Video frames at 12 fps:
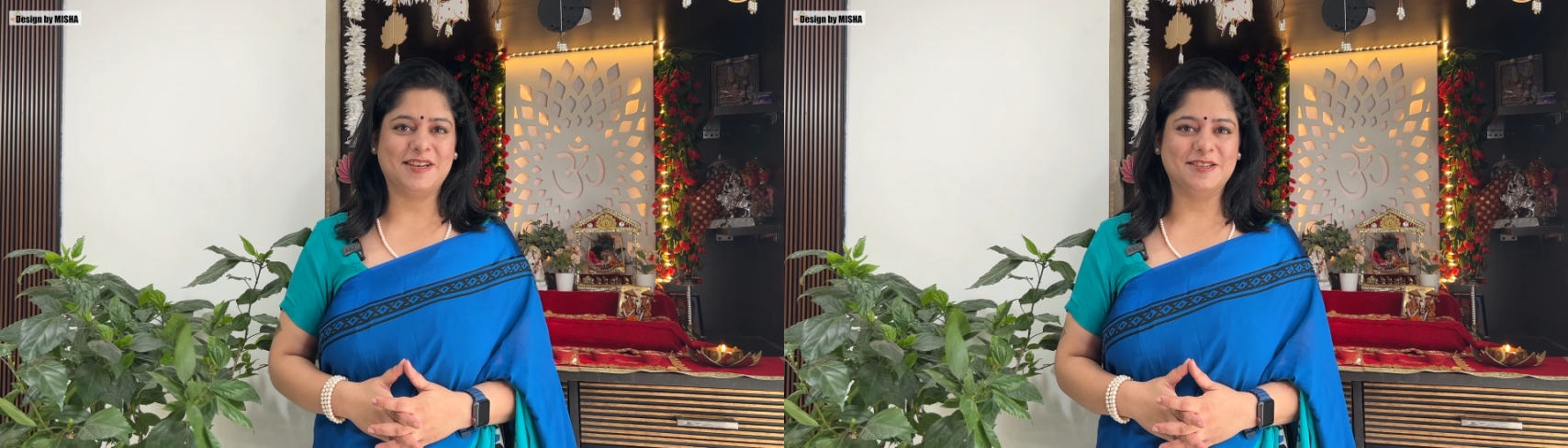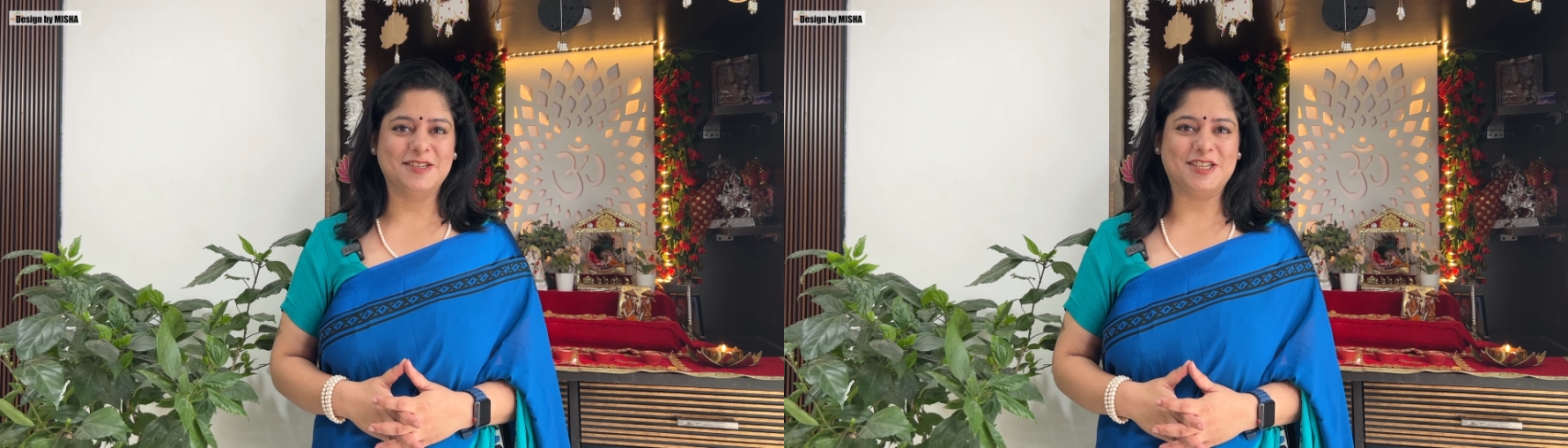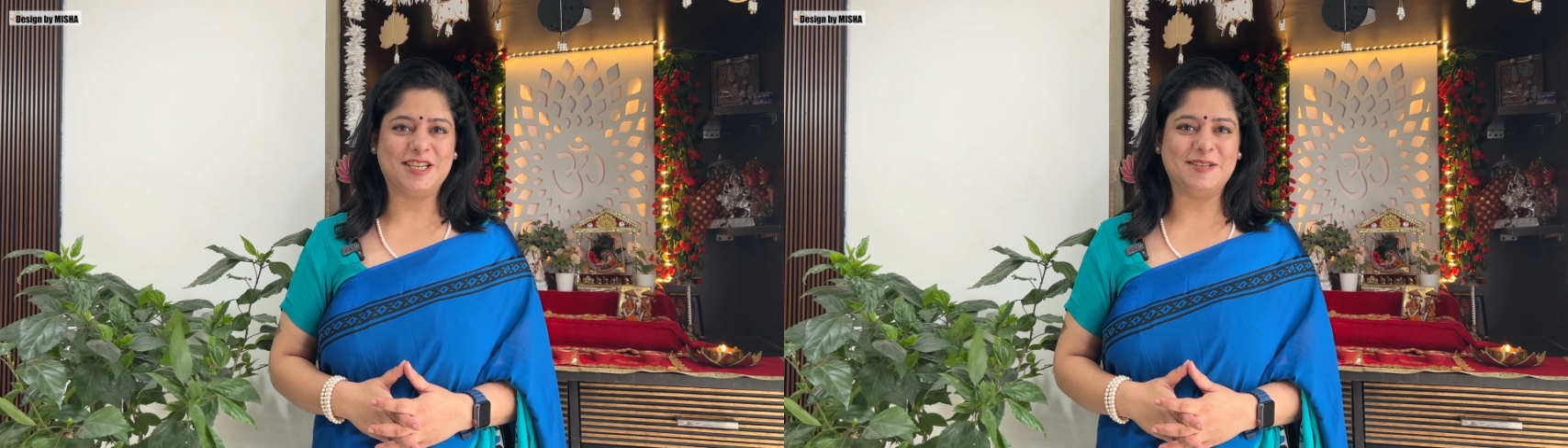
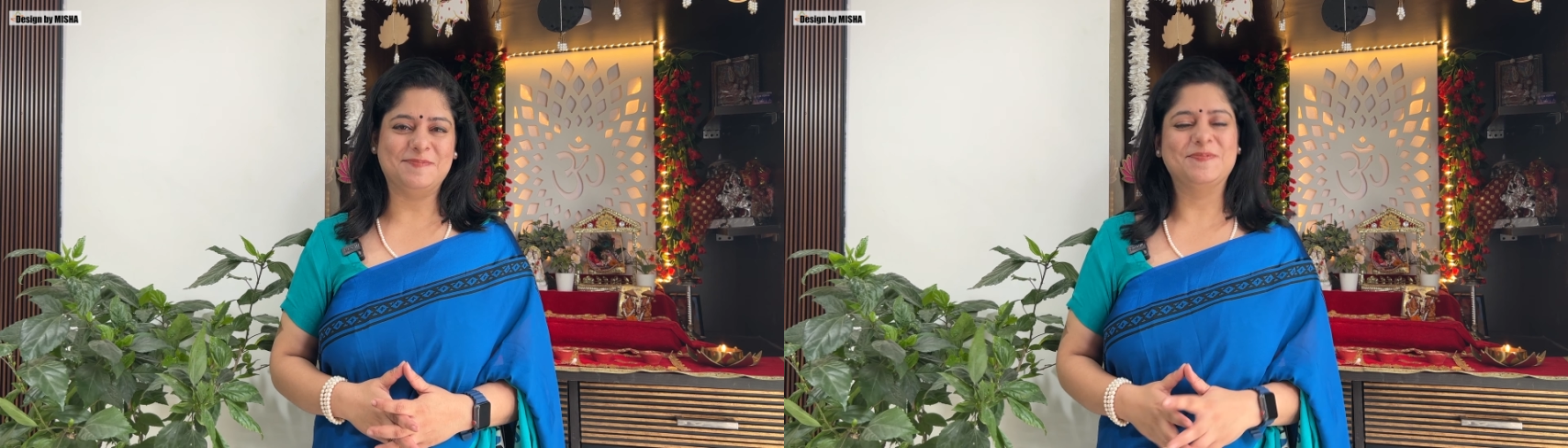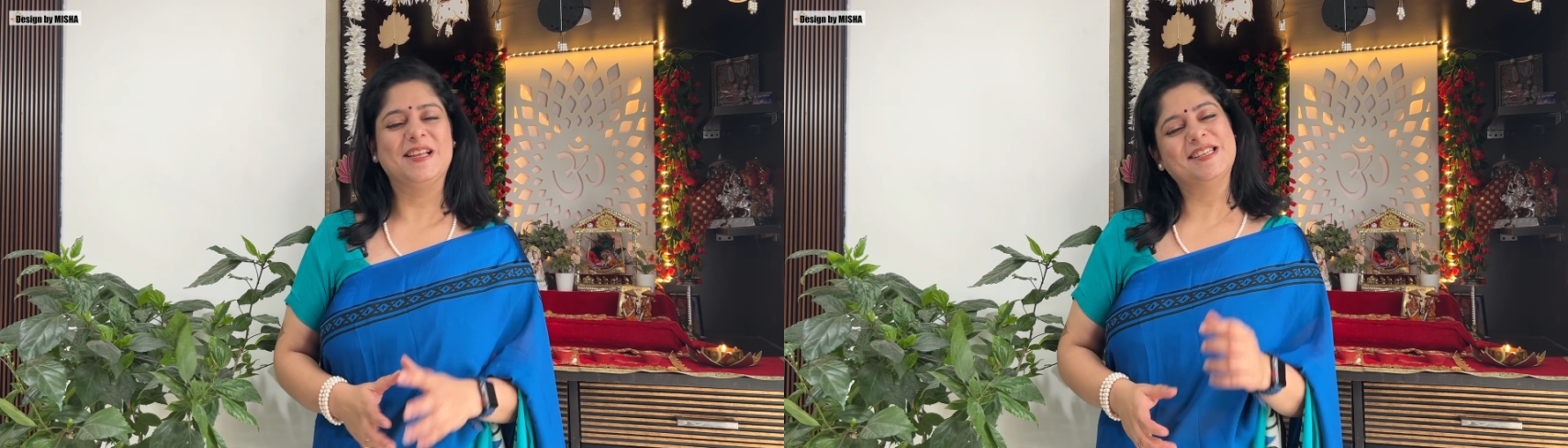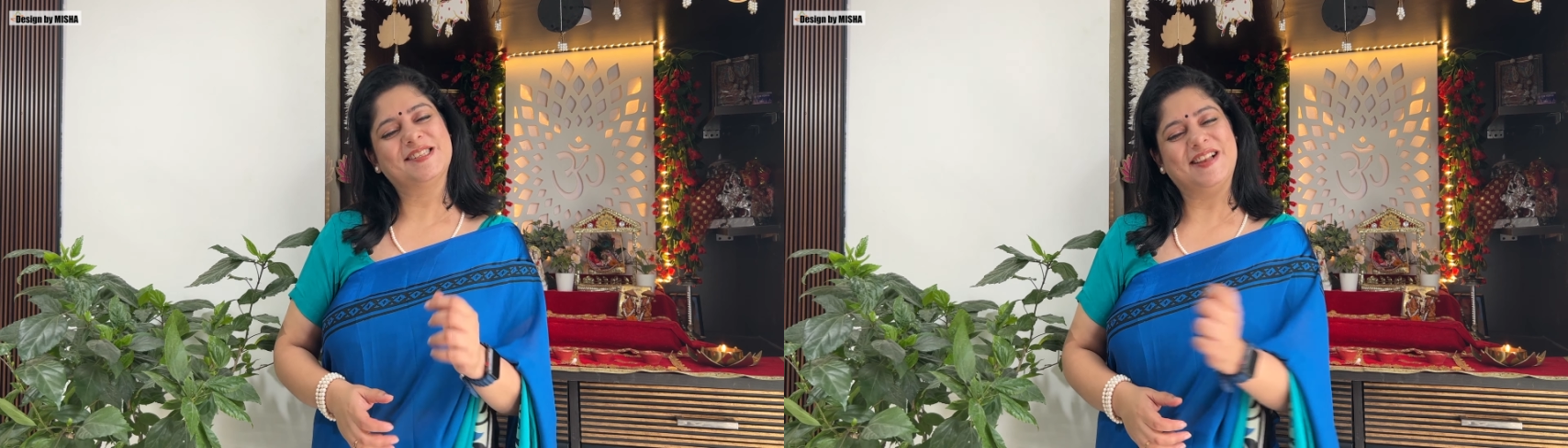energy.
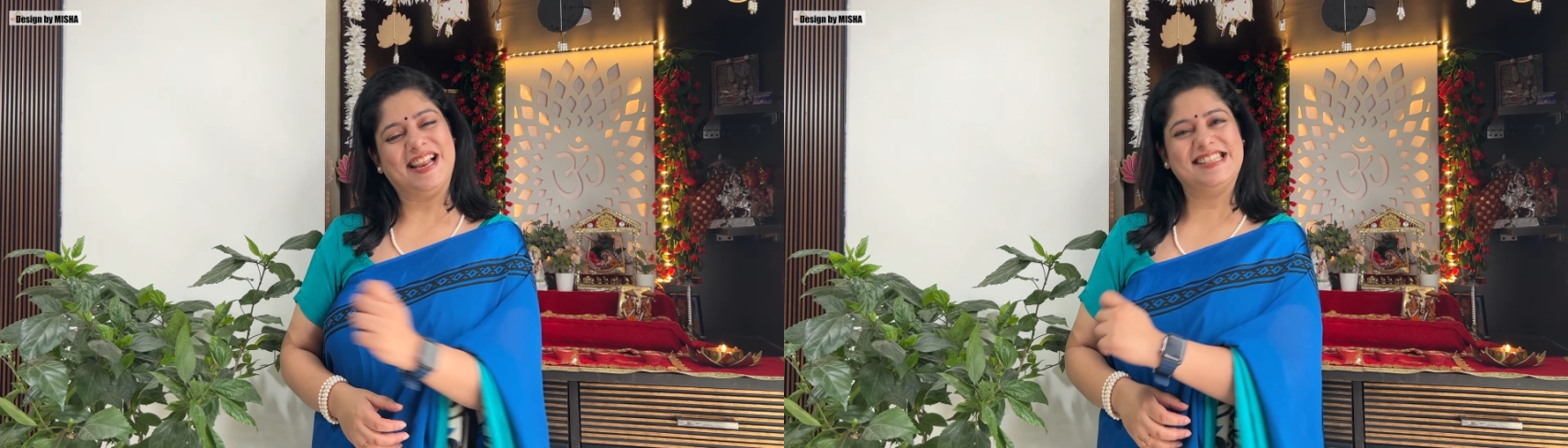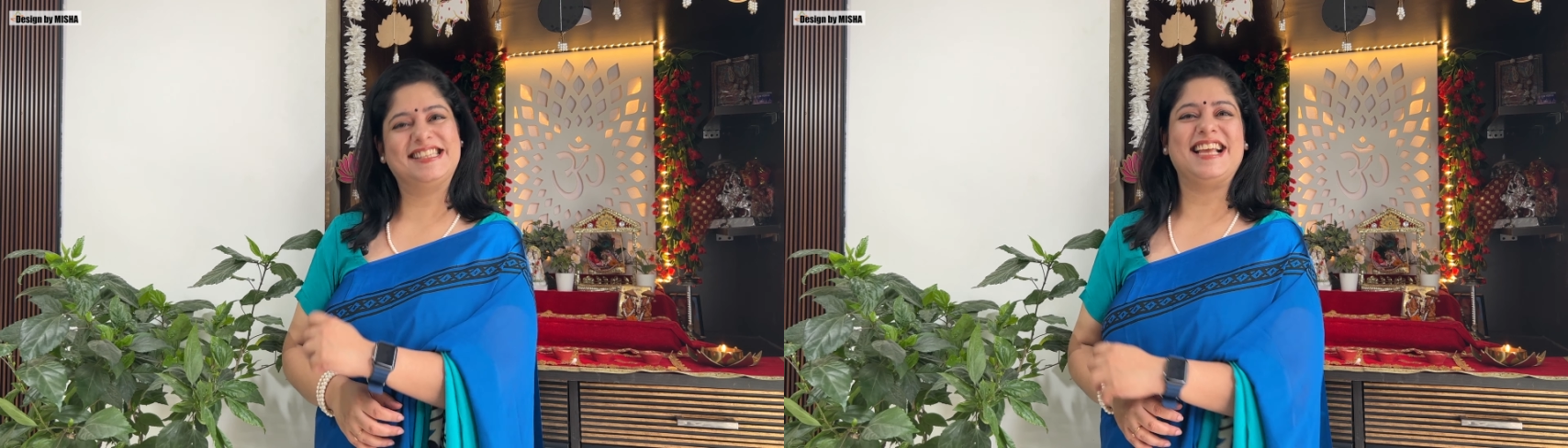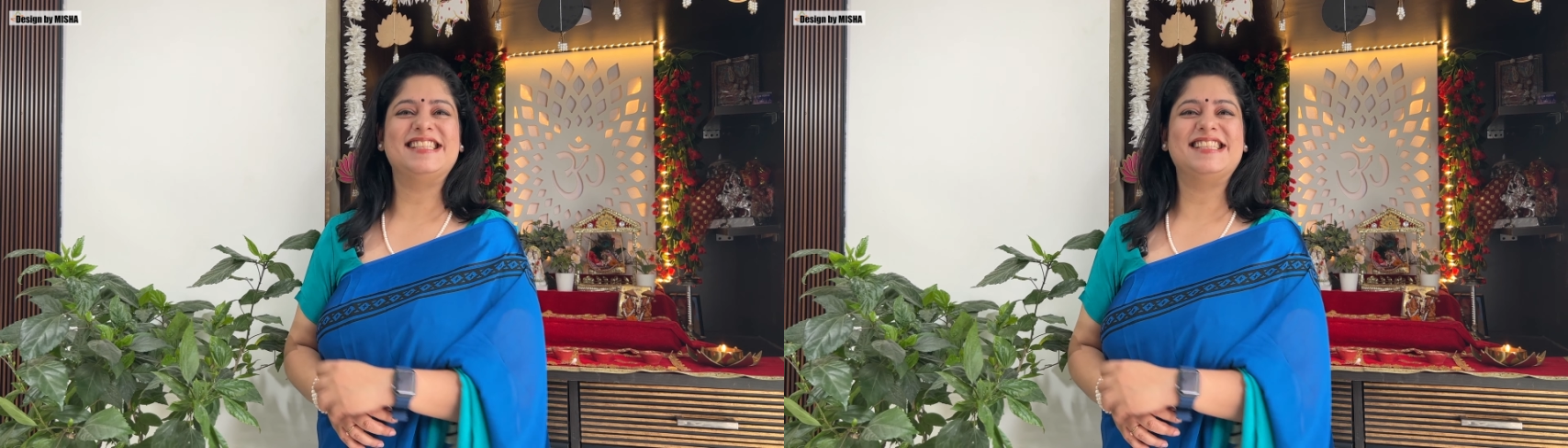So let's get